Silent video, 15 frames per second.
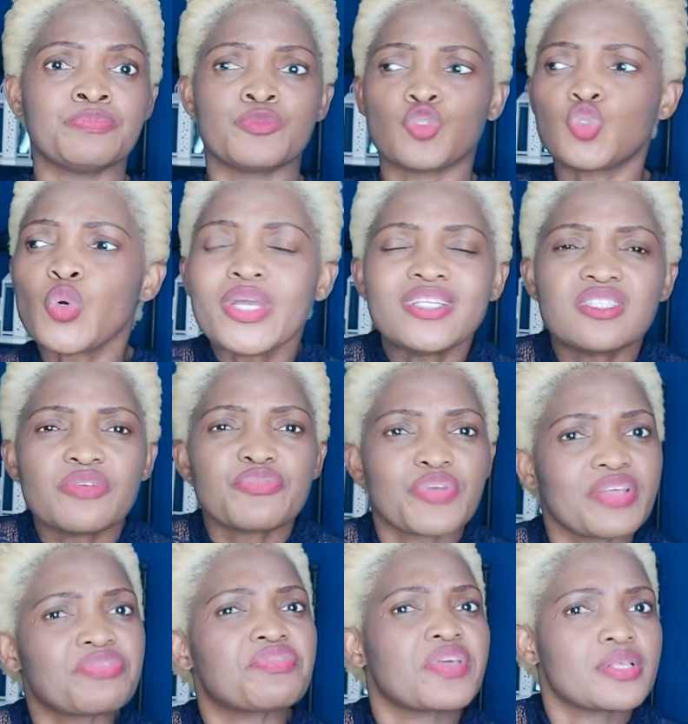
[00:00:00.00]
doing
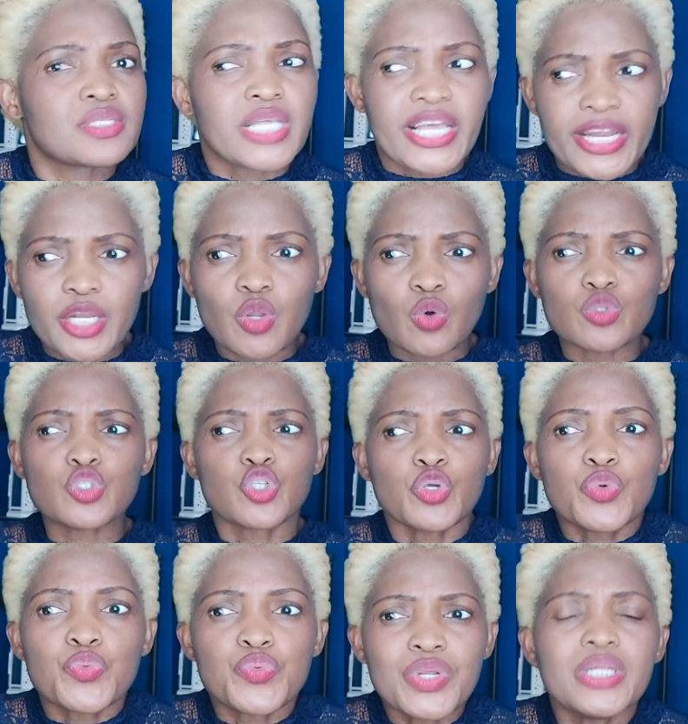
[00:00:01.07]
different things alone, so
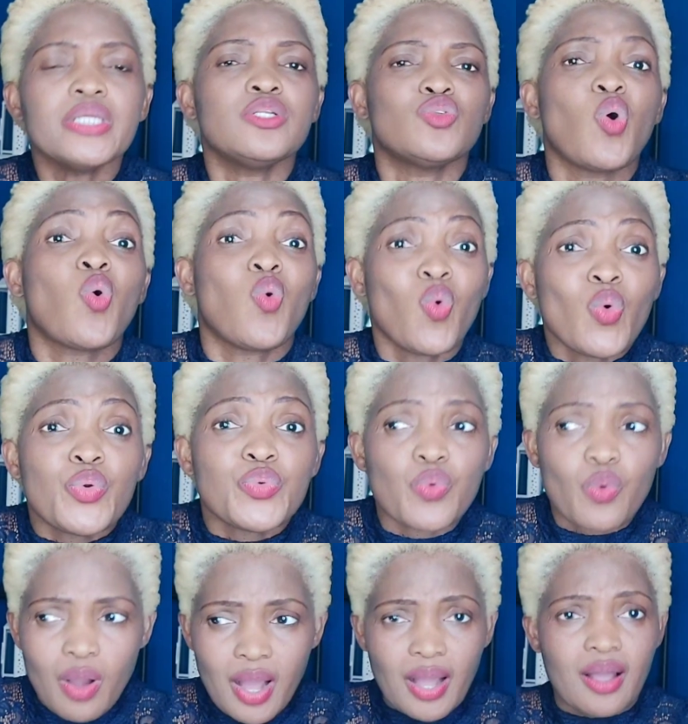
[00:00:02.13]
you really know who you
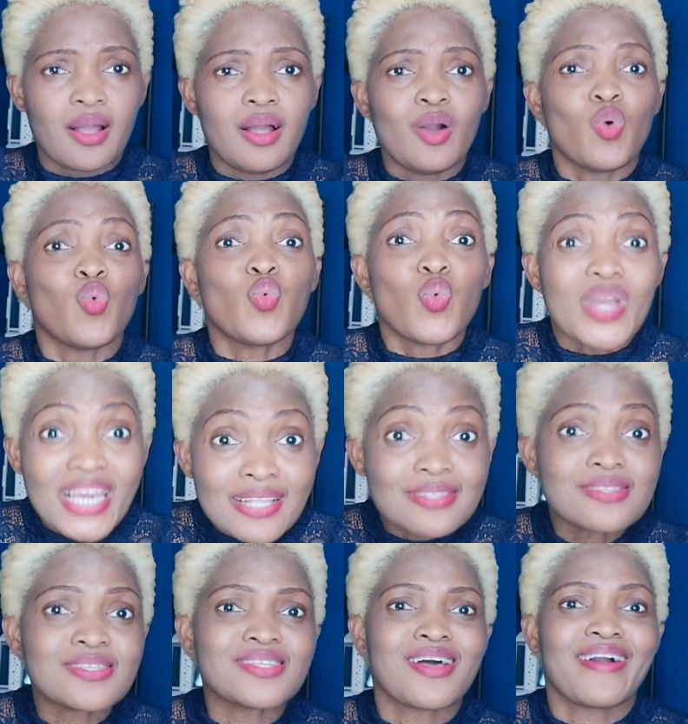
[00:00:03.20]
are
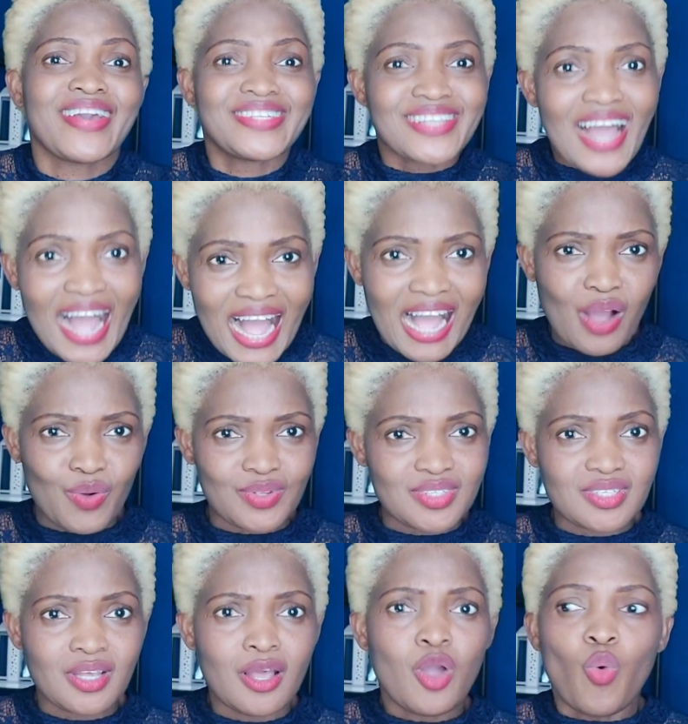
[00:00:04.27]
inside out.
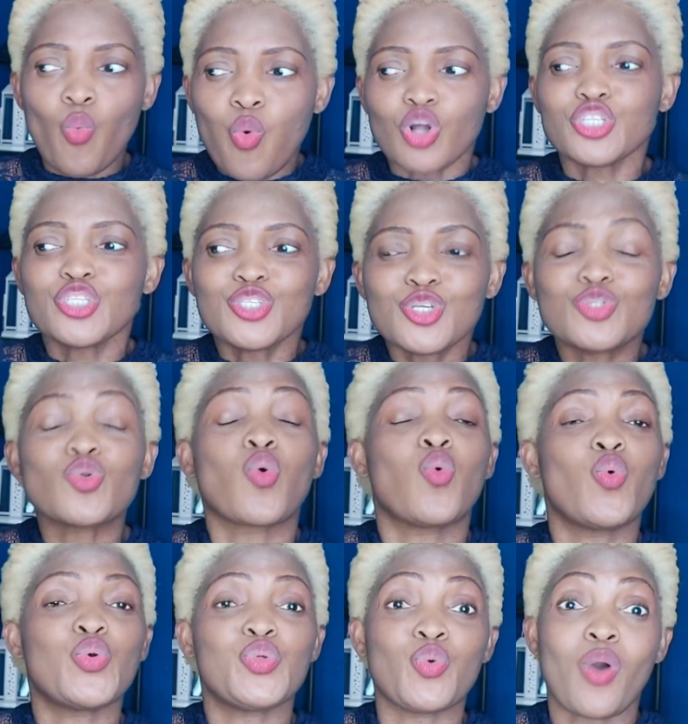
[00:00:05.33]
Once you know
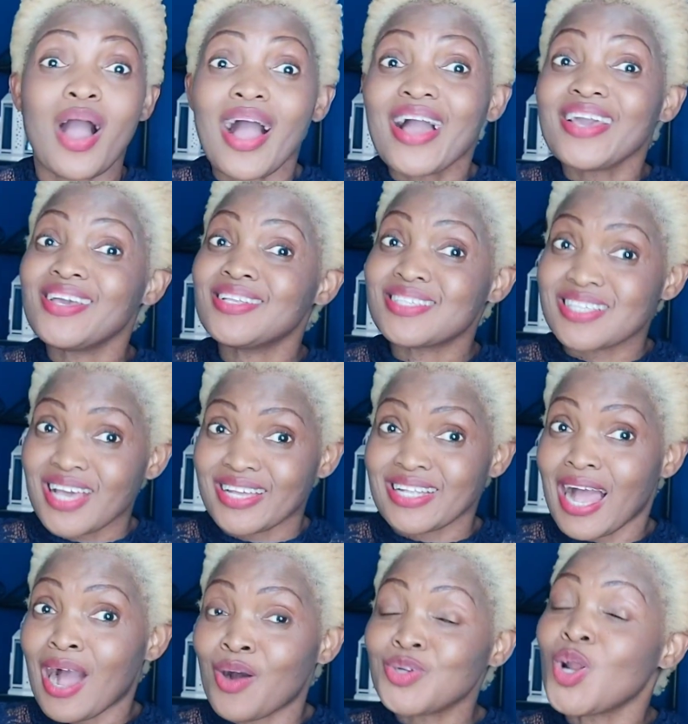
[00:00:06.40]
who you are inside
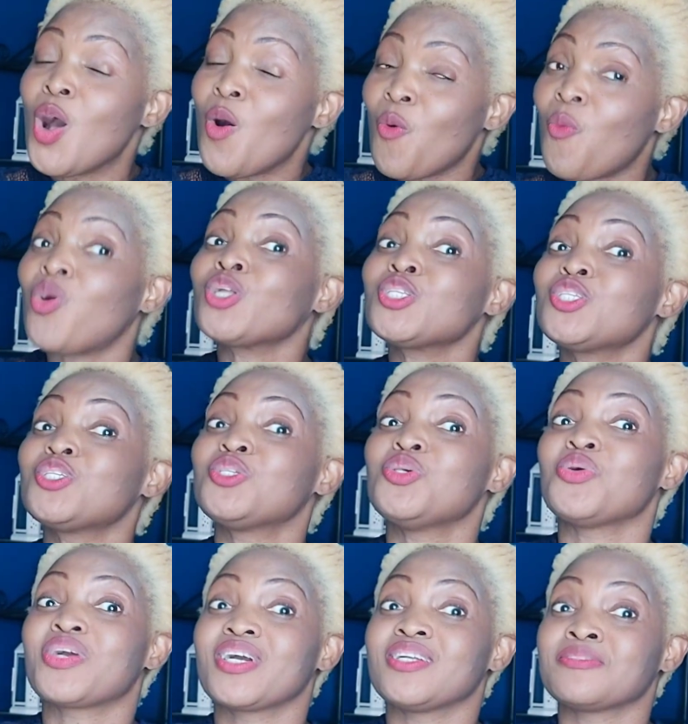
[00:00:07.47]
out, once you
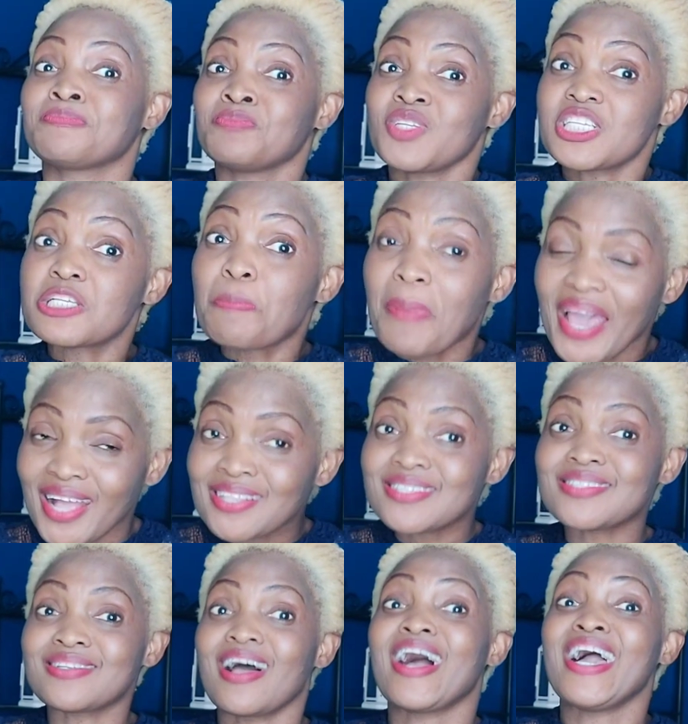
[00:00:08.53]
can spend
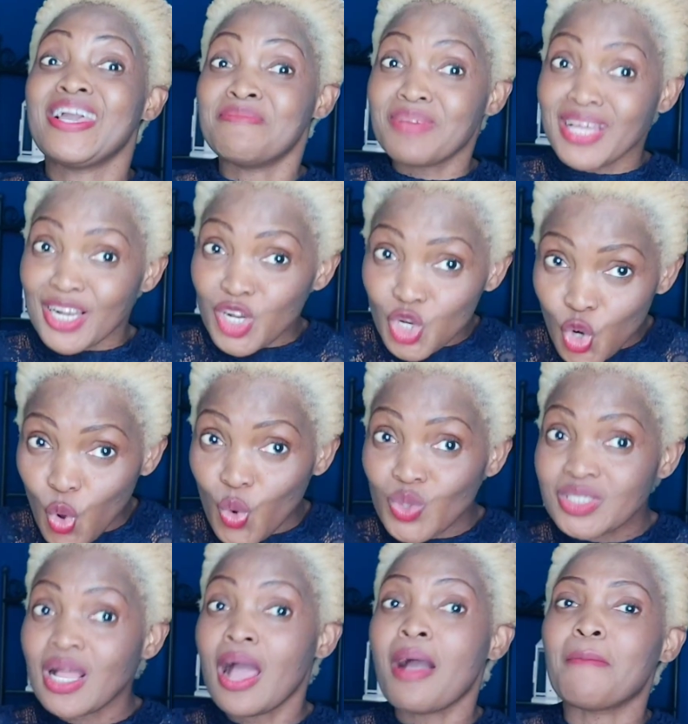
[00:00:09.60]
time
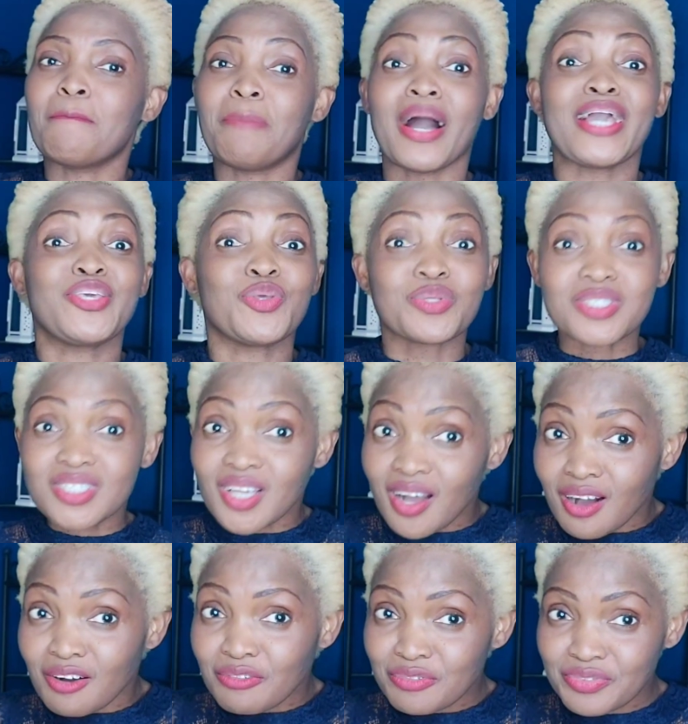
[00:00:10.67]
alone by
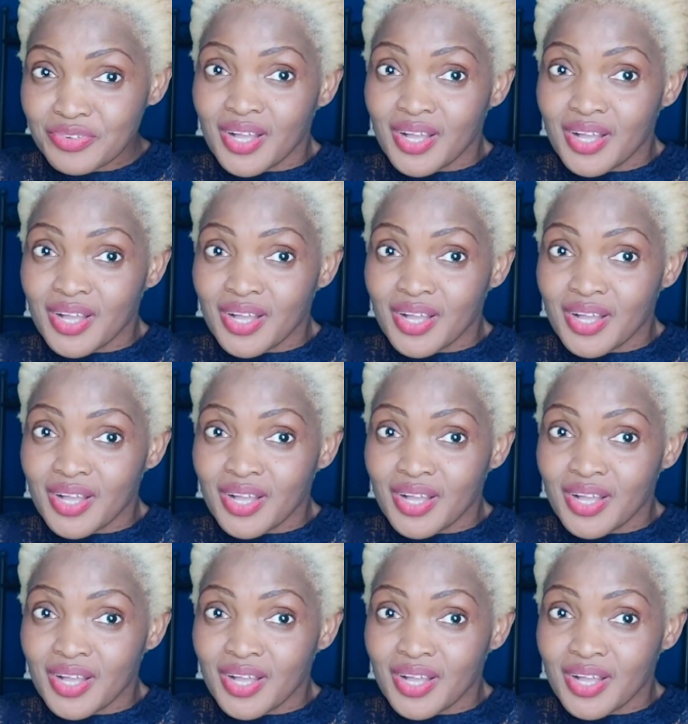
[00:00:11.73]
yourself,